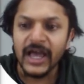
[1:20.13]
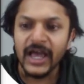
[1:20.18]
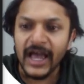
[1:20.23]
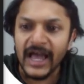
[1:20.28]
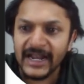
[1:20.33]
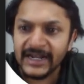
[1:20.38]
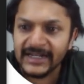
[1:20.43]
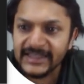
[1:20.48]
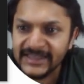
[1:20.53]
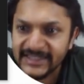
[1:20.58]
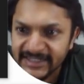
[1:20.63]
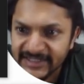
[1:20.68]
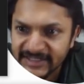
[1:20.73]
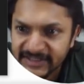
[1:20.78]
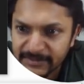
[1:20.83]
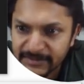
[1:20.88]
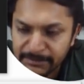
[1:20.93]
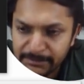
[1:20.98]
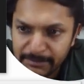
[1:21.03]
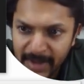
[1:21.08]
And
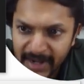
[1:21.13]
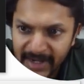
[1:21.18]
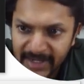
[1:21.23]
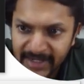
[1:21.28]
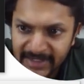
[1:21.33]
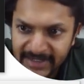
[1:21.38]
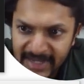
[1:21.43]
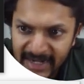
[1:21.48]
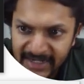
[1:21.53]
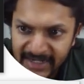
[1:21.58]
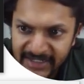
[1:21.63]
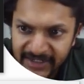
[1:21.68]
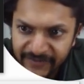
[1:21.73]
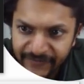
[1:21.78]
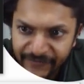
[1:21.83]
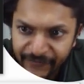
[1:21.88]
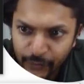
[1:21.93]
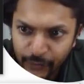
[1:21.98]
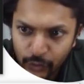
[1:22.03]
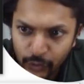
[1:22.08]
this magnetic
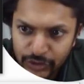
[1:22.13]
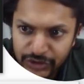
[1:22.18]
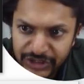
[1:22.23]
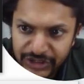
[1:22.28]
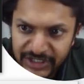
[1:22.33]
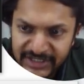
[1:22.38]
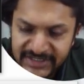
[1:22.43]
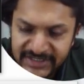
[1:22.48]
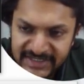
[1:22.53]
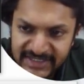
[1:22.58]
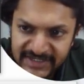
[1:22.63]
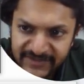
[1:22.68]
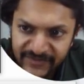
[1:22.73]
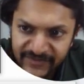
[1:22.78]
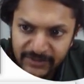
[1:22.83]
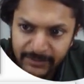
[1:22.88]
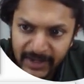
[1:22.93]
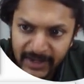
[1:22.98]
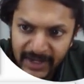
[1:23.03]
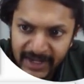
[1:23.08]
force is
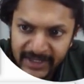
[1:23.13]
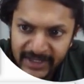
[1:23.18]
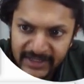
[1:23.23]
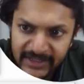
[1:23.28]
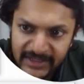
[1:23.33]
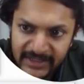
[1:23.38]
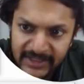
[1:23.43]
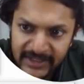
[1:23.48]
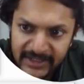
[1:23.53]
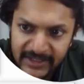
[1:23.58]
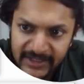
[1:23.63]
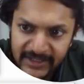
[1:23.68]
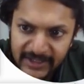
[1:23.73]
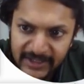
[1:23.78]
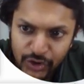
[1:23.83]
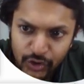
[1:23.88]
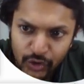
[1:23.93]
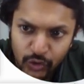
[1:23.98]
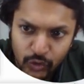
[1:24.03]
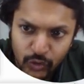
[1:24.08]
given by
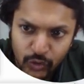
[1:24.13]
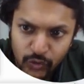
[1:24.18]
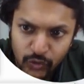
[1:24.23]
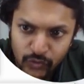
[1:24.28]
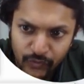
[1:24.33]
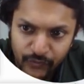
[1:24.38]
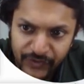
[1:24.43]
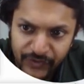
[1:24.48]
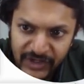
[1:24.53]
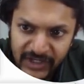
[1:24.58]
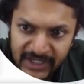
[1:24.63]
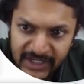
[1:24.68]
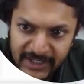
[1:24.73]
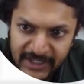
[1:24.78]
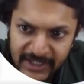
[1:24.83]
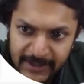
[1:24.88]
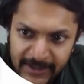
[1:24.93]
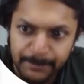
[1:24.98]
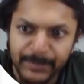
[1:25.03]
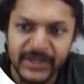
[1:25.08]

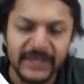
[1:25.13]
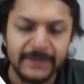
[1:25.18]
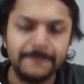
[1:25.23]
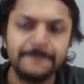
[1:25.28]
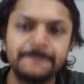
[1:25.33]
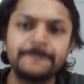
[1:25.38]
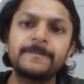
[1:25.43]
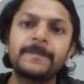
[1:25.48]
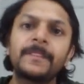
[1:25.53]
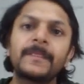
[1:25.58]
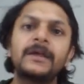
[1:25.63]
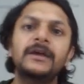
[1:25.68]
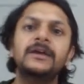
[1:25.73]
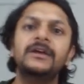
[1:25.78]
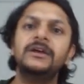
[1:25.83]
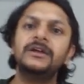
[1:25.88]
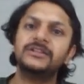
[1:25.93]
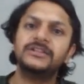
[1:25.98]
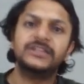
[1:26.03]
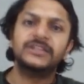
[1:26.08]
QVB.
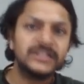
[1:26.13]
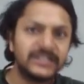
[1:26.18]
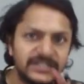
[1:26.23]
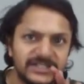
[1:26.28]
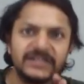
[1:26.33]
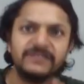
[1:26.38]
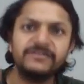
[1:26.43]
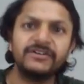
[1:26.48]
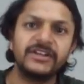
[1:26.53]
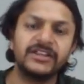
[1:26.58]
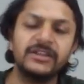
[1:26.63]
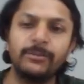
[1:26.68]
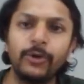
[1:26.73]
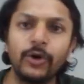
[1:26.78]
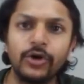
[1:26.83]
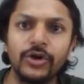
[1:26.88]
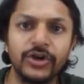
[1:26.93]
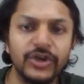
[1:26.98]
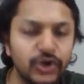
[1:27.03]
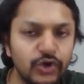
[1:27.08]
This is given in the
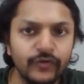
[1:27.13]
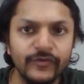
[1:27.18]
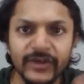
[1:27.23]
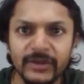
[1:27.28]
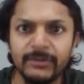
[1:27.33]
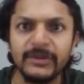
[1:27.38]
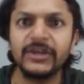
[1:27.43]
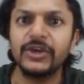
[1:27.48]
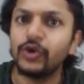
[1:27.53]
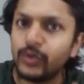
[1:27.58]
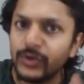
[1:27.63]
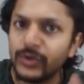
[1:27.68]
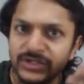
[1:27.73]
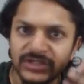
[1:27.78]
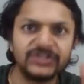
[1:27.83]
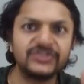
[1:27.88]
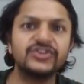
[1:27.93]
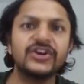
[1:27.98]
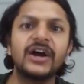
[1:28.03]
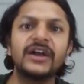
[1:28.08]
book, QVB. Q is
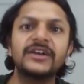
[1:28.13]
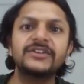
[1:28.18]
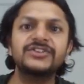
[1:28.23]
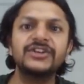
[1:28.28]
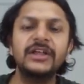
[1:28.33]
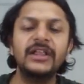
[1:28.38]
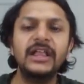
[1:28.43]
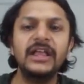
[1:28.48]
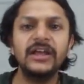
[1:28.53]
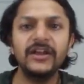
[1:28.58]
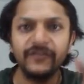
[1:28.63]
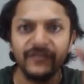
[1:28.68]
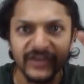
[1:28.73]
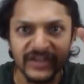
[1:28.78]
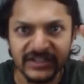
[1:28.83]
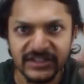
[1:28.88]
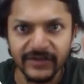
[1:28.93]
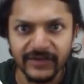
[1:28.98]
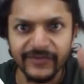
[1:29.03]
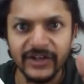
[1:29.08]
the charge,
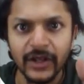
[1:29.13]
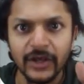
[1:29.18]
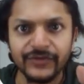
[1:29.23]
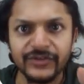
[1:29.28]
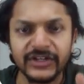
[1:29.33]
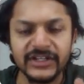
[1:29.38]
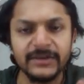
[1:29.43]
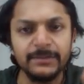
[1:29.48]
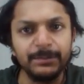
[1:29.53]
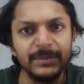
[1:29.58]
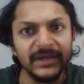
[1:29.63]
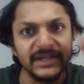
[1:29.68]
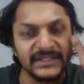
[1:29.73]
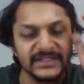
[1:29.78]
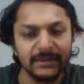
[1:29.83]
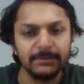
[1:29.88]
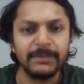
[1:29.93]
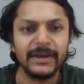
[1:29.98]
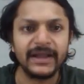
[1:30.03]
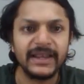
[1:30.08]
V is the velocity, B is
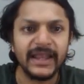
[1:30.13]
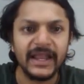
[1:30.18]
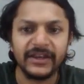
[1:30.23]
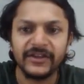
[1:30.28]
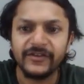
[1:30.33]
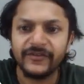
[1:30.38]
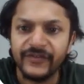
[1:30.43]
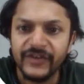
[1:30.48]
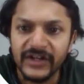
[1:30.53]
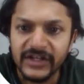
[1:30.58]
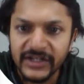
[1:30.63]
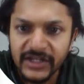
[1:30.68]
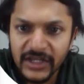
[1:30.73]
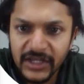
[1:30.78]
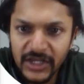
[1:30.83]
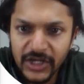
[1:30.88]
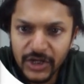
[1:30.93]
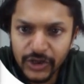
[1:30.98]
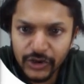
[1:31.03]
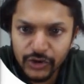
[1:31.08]
the magnetic field
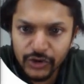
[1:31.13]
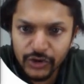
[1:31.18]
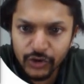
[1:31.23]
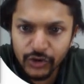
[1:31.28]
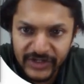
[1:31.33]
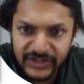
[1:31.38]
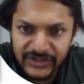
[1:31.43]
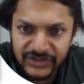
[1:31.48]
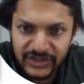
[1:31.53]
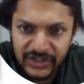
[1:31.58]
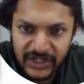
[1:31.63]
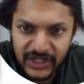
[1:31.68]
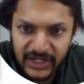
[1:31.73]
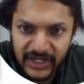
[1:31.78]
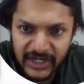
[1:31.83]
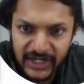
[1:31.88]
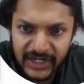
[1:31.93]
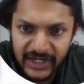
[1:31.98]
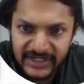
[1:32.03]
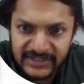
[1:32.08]
through which
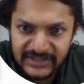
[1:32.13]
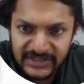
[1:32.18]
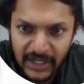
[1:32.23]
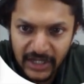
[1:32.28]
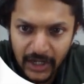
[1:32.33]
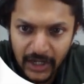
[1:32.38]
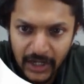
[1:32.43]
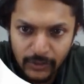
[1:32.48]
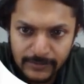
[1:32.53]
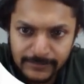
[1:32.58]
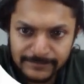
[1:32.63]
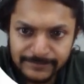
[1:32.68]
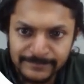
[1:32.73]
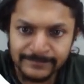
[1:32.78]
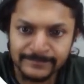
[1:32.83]
it is now,